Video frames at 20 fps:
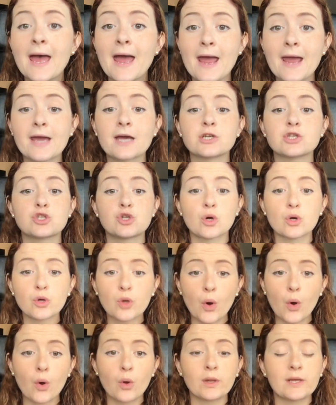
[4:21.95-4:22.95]
and your
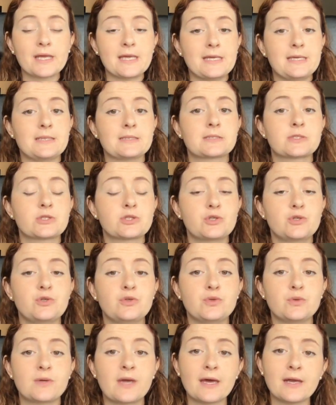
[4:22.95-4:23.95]
goal is
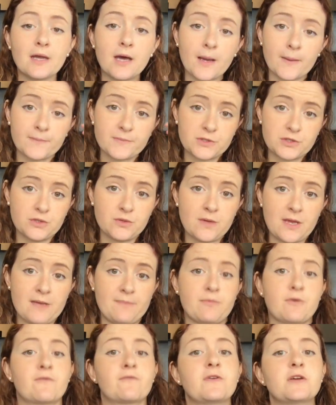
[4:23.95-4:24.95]
to get up to a
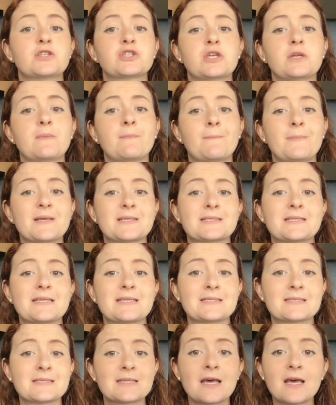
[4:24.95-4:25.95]
proficient
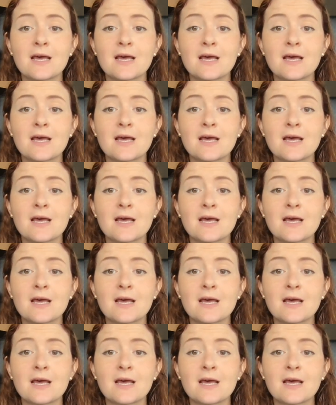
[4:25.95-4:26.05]
business